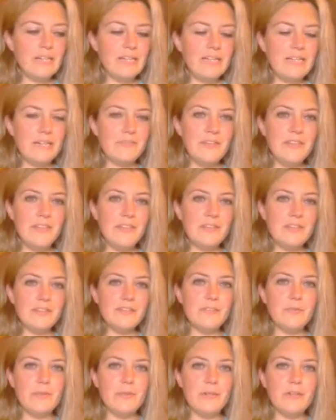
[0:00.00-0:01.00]
and everything
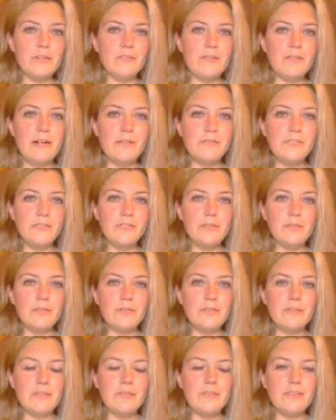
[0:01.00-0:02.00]
that's going on around you,
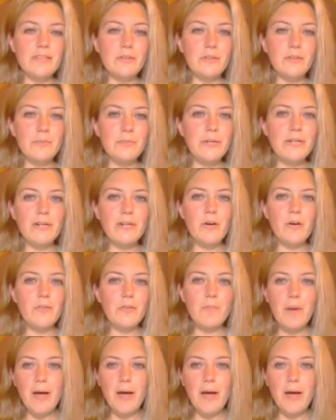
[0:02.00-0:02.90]
and celebrate all the